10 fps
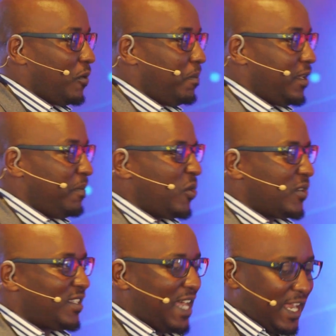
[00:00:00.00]
topic
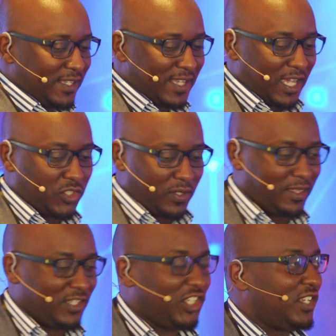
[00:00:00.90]
because that is actually
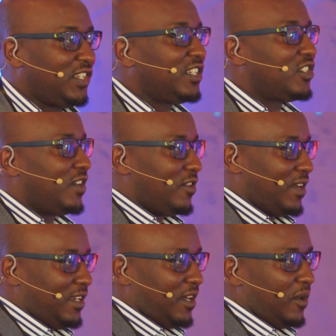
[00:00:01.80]
the changing trend
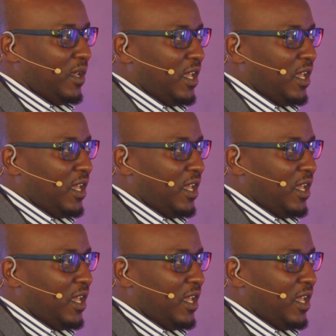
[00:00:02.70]
right now.